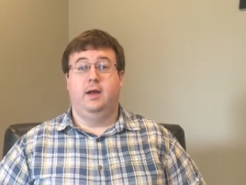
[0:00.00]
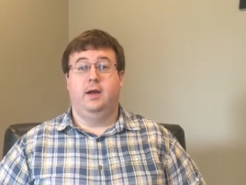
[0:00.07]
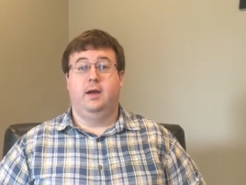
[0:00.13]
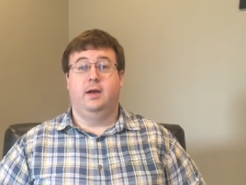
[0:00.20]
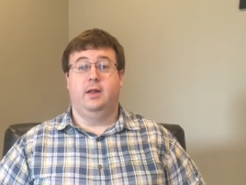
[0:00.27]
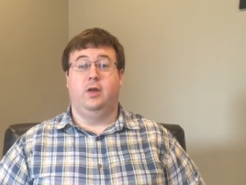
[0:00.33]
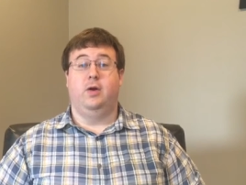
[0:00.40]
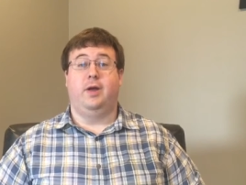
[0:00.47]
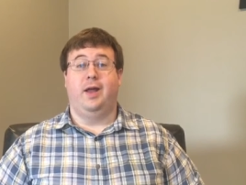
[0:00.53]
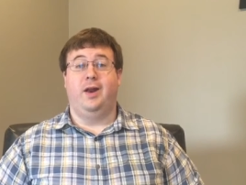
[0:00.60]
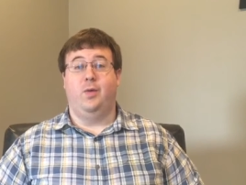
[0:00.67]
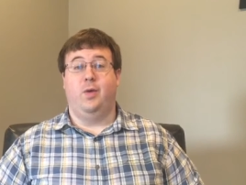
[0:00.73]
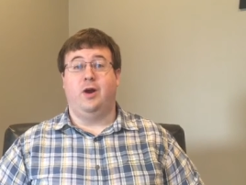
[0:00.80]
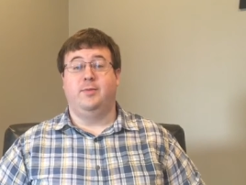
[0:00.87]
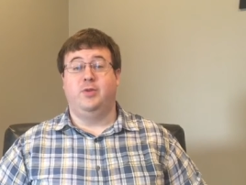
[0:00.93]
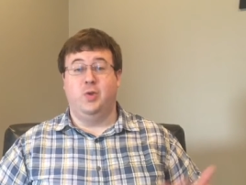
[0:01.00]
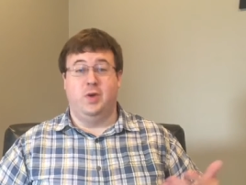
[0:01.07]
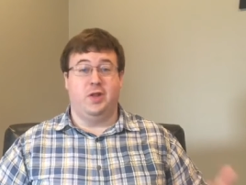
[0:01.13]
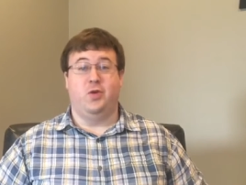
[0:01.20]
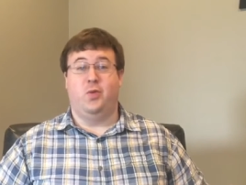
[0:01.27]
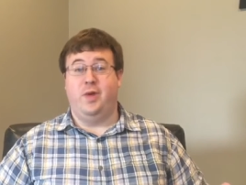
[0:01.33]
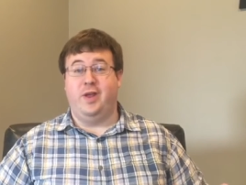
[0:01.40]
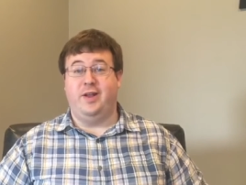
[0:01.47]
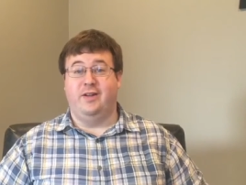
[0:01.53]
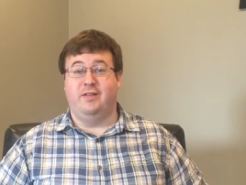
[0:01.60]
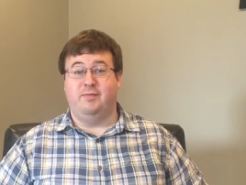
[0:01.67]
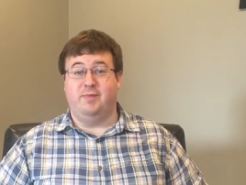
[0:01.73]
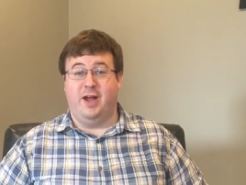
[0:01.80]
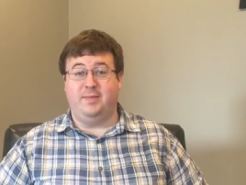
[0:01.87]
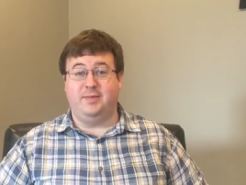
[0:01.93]
Hello again, and welcome to another week
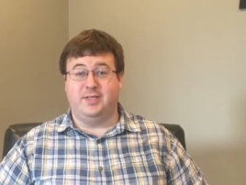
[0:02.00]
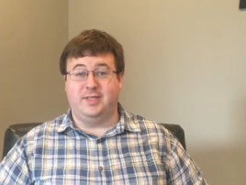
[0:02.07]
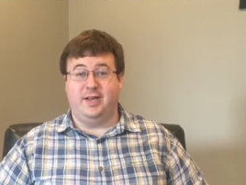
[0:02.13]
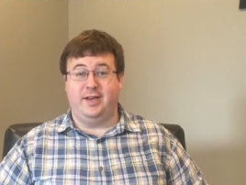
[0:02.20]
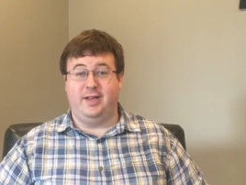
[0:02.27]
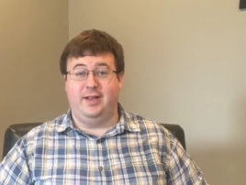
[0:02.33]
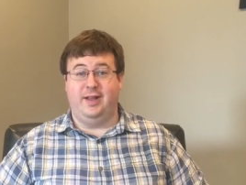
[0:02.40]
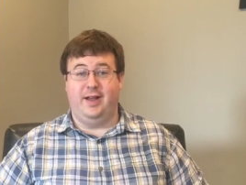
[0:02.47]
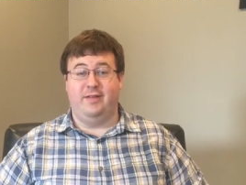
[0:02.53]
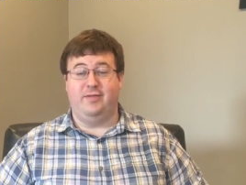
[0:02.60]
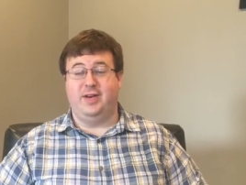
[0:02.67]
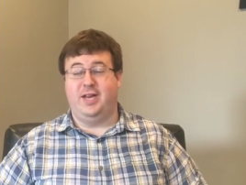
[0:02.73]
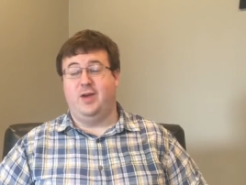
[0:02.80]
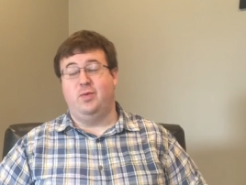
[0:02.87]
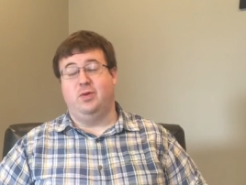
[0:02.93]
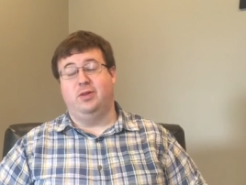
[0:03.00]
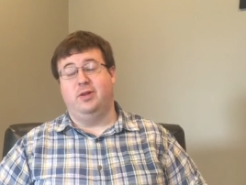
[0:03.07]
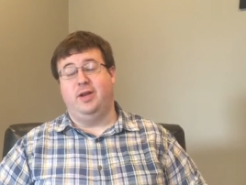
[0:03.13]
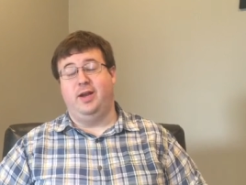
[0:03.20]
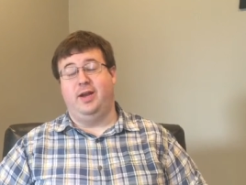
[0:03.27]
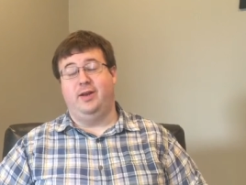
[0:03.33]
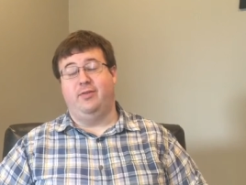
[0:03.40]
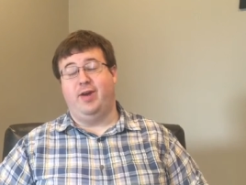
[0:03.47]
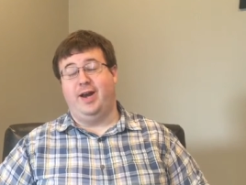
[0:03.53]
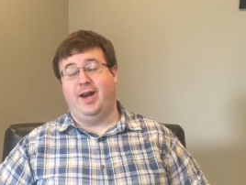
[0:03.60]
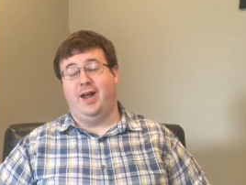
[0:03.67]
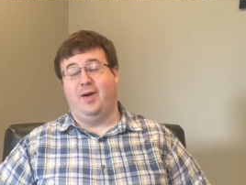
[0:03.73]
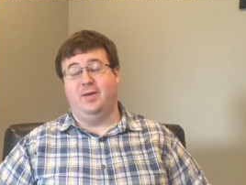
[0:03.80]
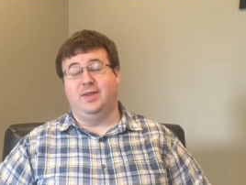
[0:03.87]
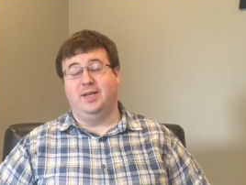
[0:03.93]
of Bible study. Uh, every day we're looking right
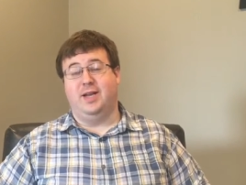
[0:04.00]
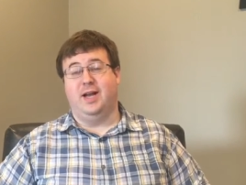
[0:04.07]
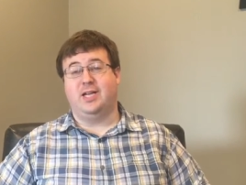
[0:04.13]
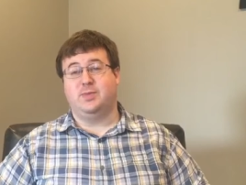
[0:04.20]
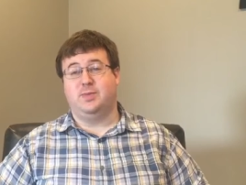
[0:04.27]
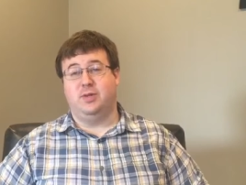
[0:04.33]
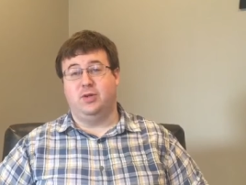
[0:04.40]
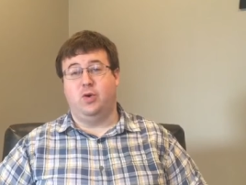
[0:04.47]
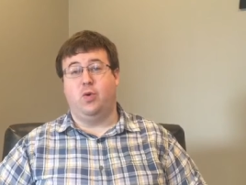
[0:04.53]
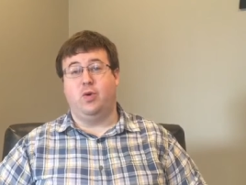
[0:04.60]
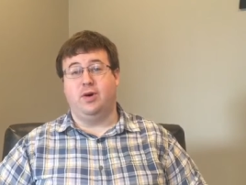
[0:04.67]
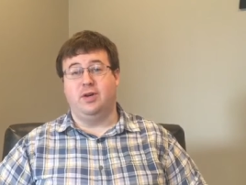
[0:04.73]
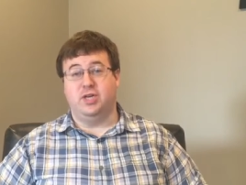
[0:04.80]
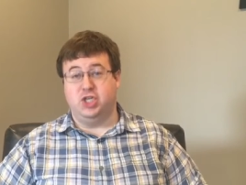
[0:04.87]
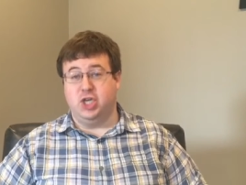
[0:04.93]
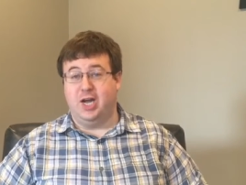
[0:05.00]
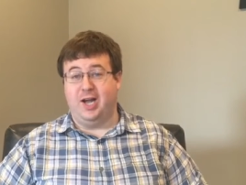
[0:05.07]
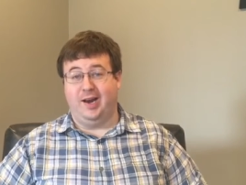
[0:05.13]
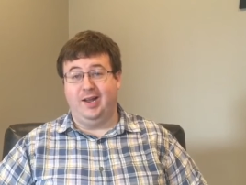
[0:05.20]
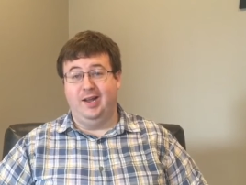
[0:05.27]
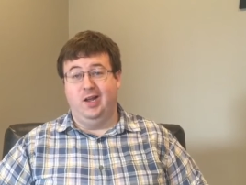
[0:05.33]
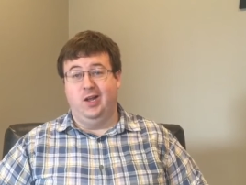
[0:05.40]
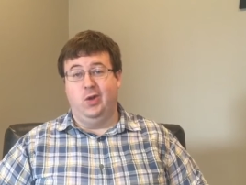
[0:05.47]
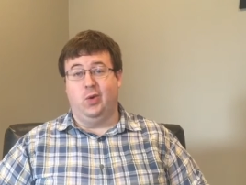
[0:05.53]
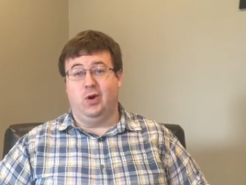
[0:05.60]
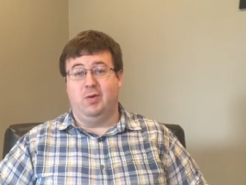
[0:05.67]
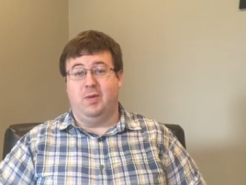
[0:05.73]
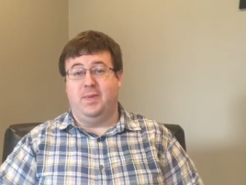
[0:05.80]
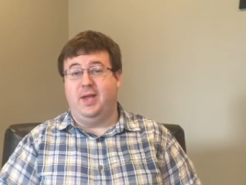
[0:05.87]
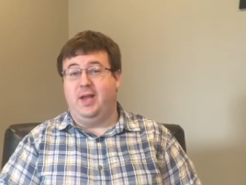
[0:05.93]
now at the Gospel according to John. We're
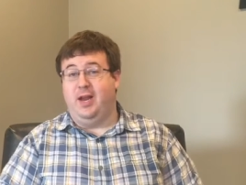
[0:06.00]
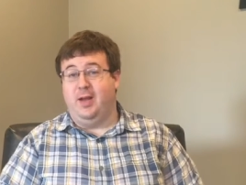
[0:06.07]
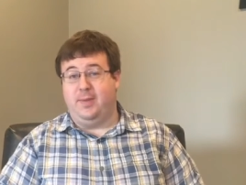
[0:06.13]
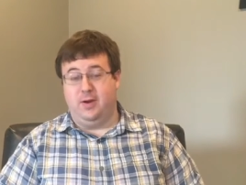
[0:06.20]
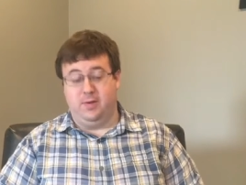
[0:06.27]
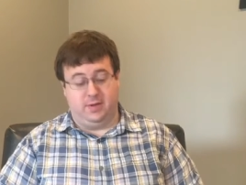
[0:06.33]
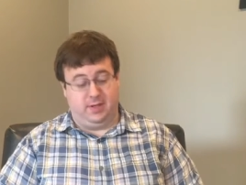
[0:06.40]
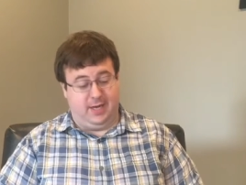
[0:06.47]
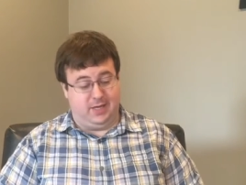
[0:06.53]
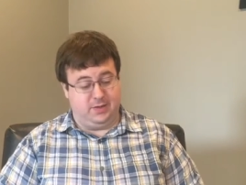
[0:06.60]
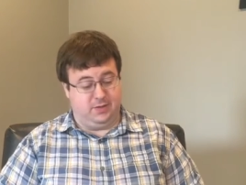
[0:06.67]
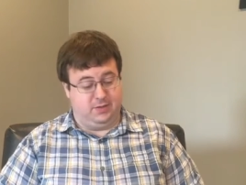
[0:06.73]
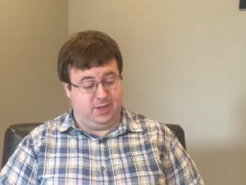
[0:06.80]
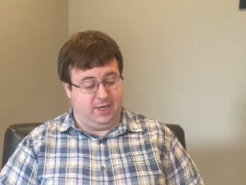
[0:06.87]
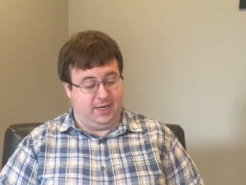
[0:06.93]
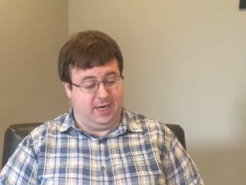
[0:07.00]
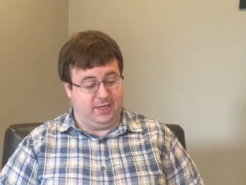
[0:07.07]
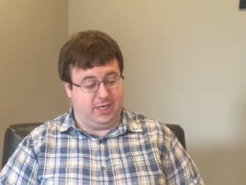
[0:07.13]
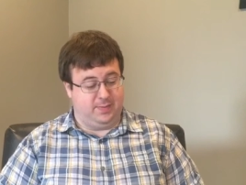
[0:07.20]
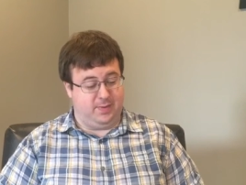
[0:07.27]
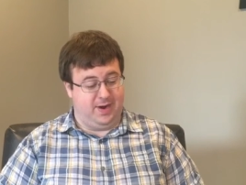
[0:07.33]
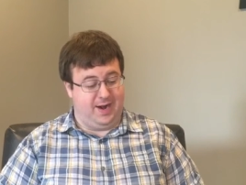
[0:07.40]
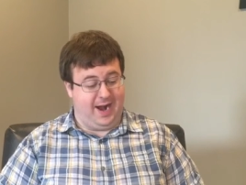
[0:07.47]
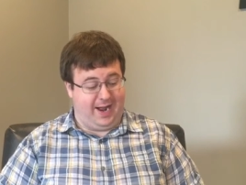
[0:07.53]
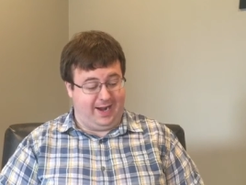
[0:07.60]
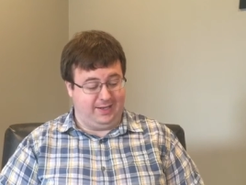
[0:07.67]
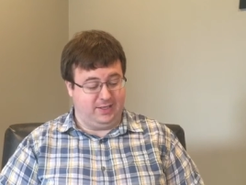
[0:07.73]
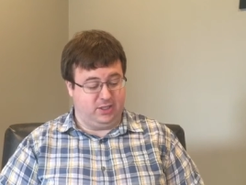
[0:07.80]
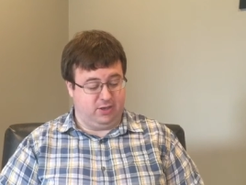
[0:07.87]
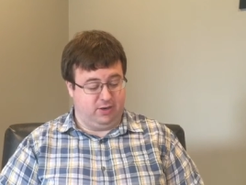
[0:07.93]
going to be picking up here with the Gospel of John, chapter
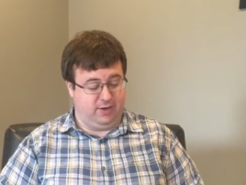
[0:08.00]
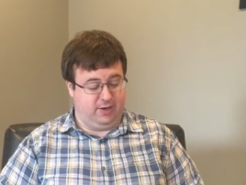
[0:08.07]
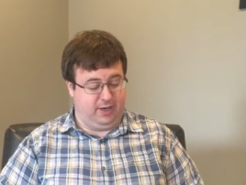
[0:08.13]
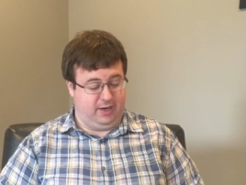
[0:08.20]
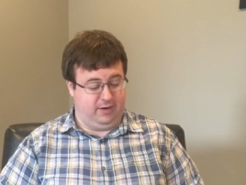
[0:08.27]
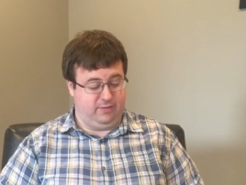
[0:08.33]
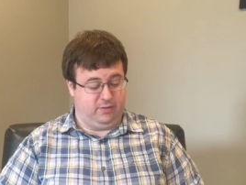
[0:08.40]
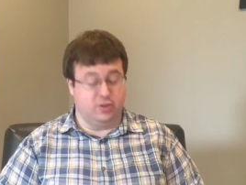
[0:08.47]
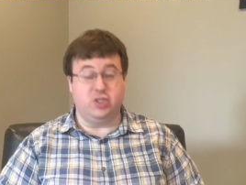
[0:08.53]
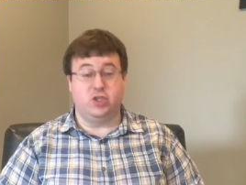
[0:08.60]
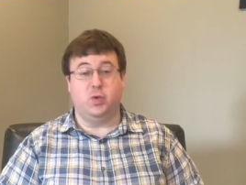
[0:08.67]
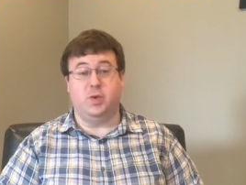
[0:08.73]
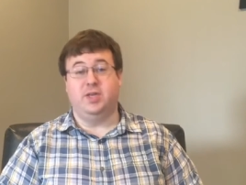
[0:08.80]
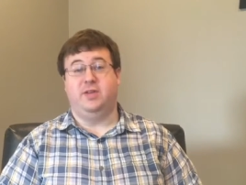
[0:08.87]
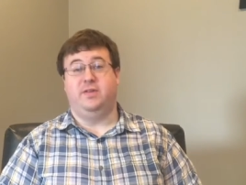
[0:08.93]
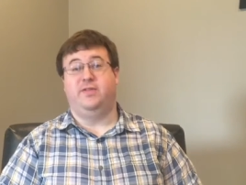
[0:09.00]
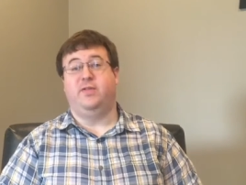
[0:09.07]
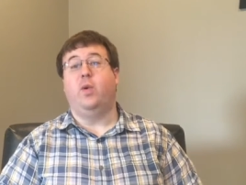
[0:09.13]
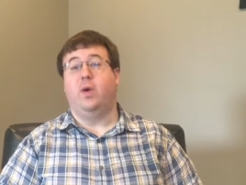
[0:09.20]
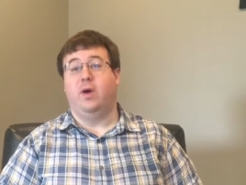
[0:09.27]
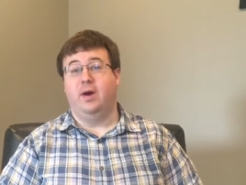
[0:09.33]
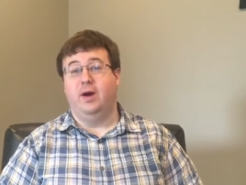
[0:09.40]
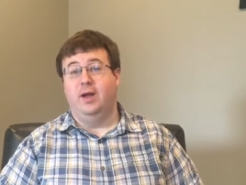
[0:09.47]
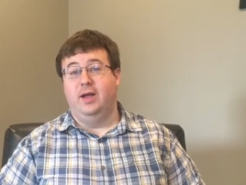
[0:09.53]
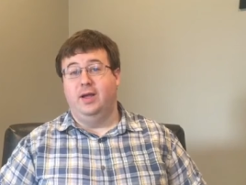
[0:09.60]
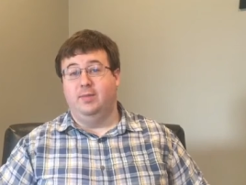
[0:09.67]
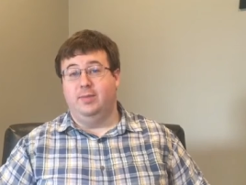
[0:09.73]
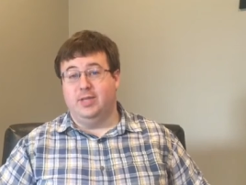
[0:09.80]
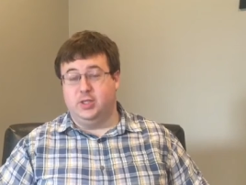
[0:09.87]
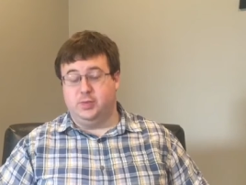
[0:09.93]
9, starting in verse 24.
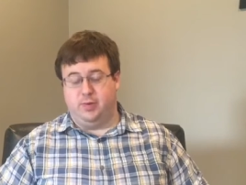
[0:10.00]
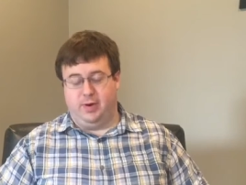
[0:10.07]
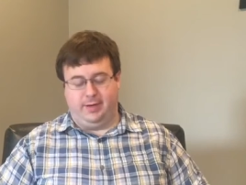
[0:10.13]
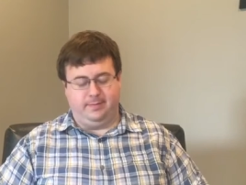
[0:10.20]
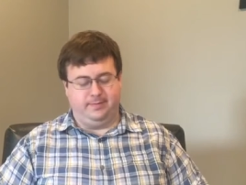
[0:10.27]
But let's pray.